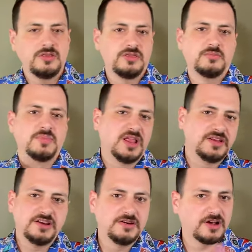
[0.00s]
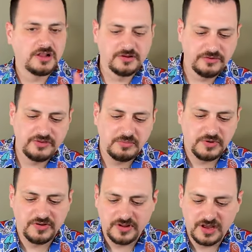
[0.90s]
The blended colors they
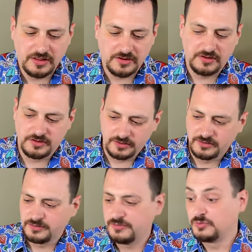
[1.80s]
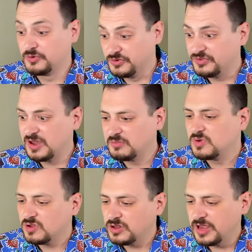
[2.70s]
put together
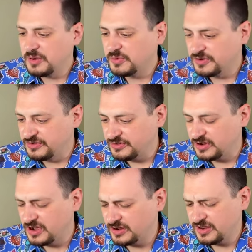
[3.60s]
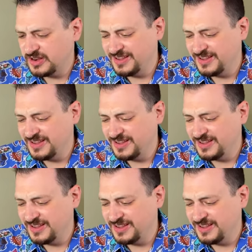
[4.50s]
resemble a wood stock.